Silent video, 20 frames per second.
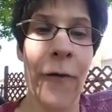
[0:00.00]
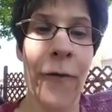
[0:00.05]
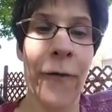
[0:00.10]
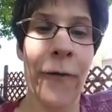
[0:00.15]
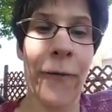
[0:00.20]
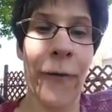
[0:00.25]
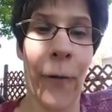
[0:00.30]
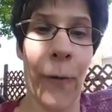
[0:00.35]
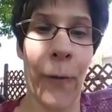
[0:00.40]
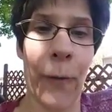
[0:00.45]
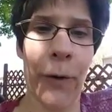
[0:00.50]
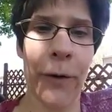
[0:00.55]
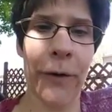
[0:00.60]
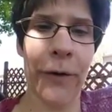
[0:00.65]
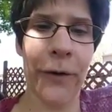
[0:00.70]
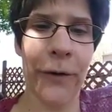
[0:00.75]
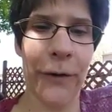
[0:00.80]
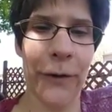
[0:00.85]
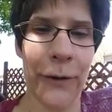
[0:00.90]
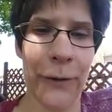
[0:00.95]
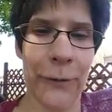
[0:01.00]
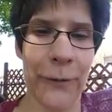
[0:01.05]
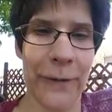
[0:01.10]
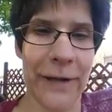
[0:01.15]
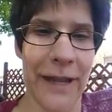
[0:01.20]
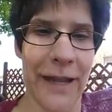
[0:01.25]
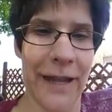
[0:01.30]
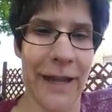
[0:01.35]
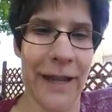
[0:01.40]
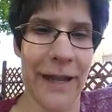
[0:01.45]
for the
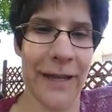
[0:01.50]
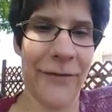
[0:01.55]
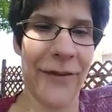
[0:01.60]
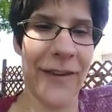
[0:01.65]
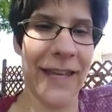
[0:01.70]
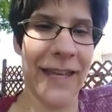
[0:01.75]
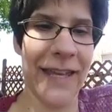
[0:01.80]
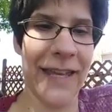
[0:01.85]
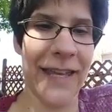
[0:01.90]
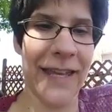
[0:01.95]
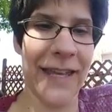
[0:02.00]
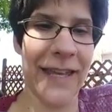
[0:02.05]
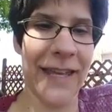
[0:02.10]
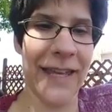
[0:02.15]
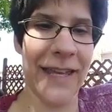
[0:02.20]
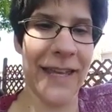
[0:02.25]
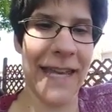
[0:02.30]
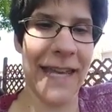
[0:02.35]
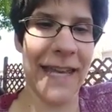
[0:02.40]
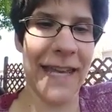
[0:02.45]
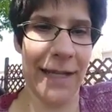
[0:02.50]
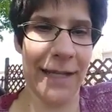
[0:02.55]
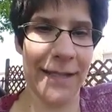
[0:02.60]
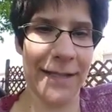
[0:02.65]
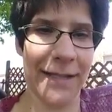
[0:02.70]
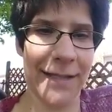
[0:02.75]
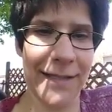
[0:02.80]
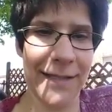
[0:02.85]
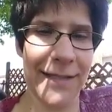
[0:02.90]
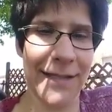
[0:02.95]
Creative
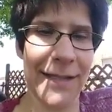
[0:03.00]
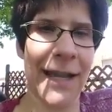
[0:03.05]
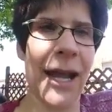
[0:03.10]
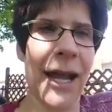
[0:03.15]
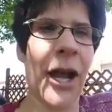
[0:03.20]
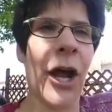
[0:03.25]
Campus.